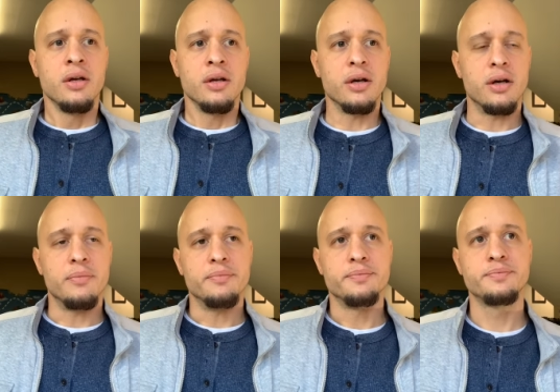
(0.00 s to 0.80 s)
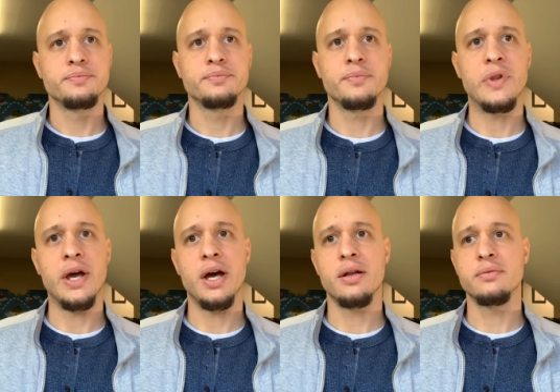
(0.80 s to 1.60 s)

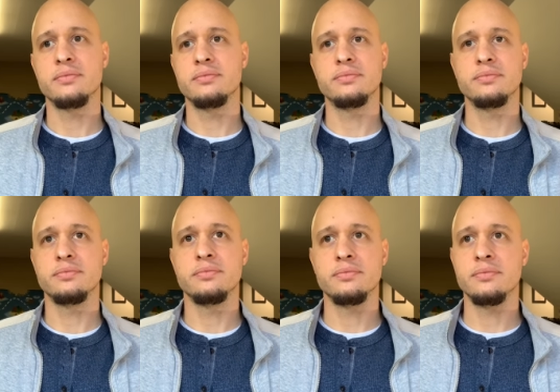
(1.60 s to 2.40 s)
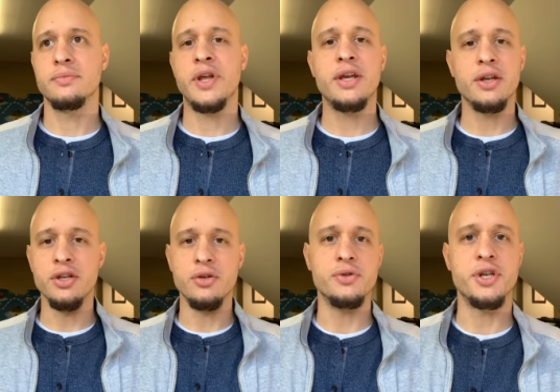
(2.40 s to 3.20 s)
that they can
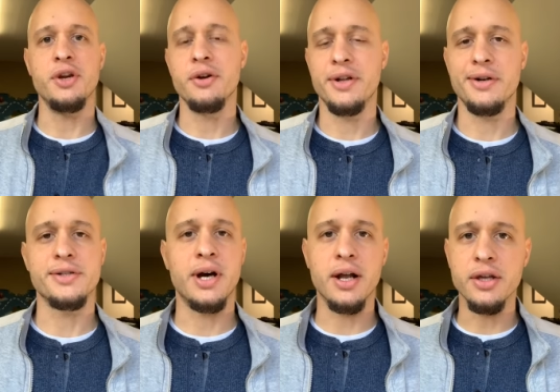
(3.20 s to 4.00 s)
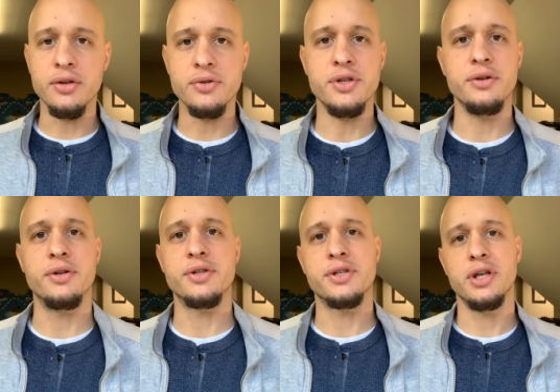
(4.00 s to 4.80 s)
use here and there. It's not a huge deal. It
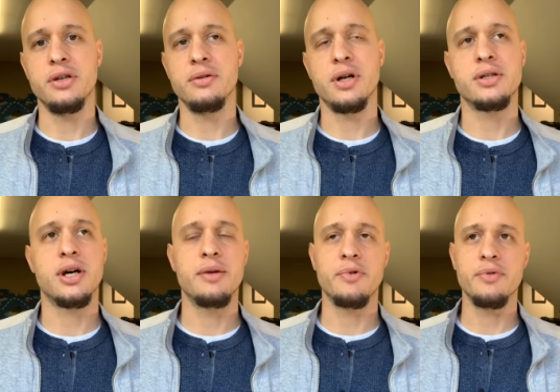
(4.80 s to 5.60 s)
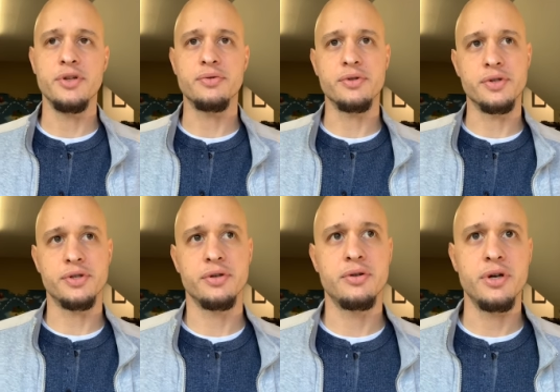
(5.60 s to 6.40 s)
doesn't take you a lot of time or resources
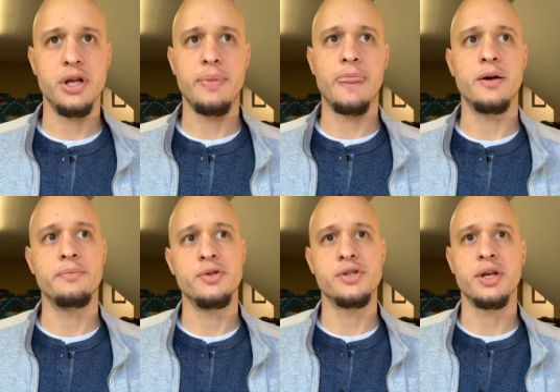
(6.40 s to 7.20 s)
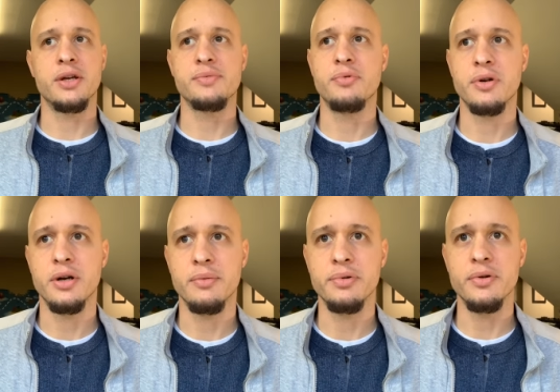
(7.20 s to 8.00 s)
to create. You just export it,
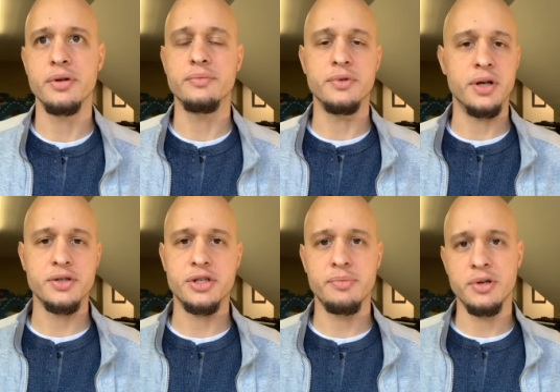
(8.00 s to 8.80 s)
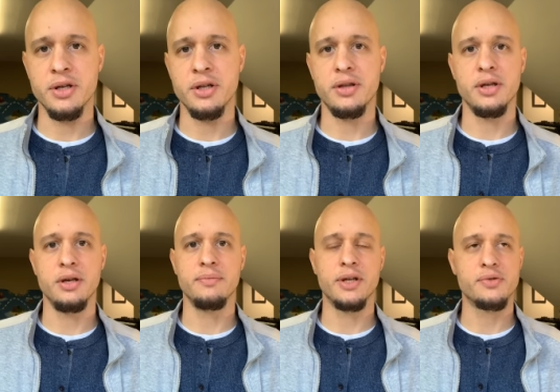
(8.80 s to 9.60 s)
upload it. You're not shipping
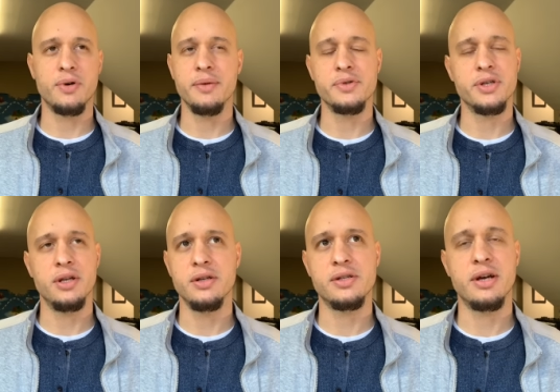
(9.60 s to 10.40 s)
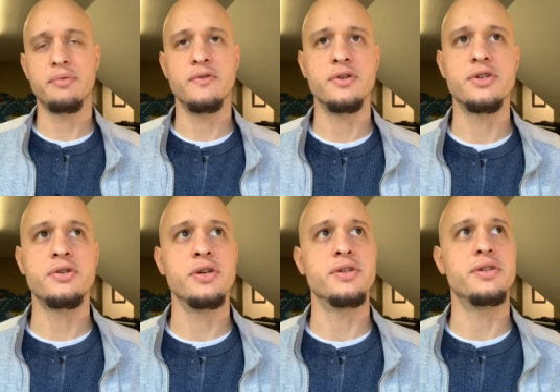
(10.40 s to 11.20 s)
anything. That's why I'm saying this type of
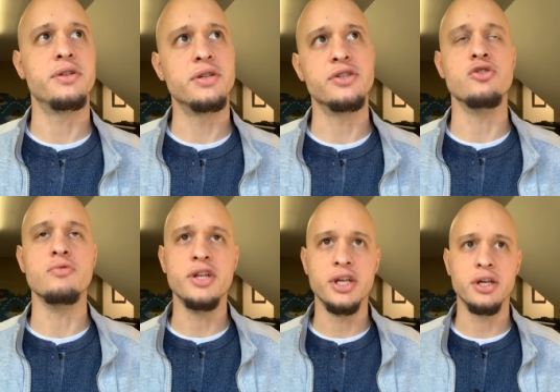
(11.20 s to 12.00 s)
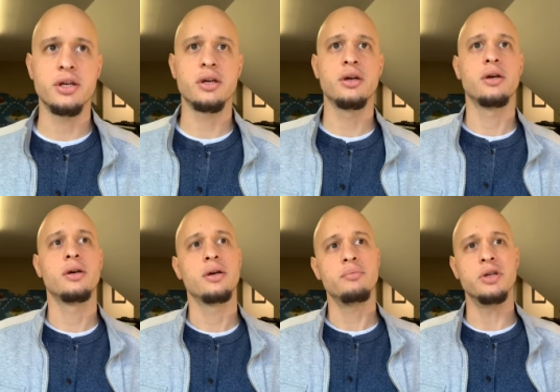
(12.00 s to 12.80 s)
industry is unique,
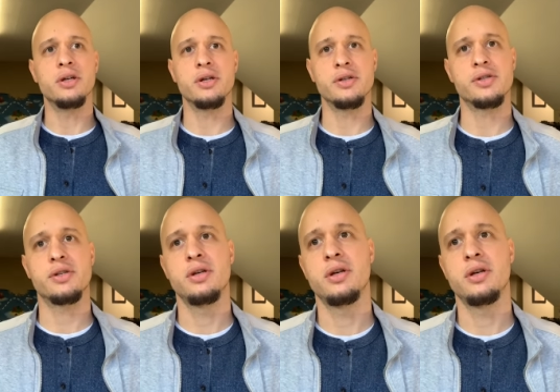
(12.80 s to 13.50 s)
because